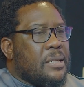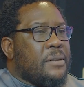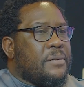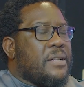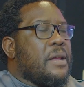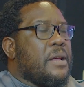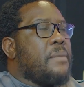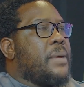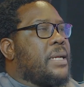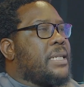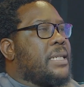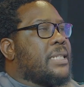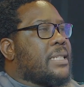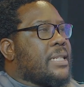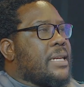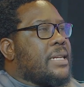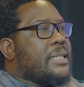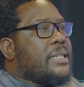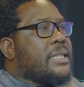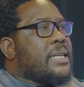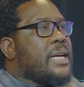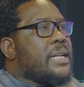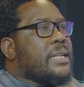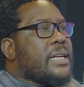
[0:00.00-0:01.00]
if the
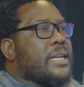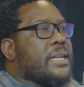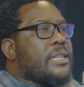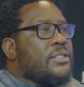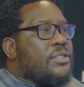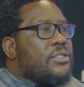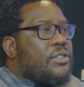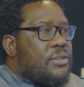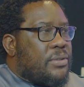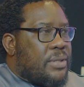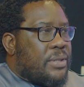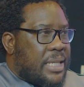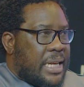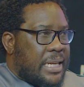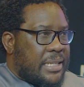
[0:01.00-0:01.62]
magistrate can excuse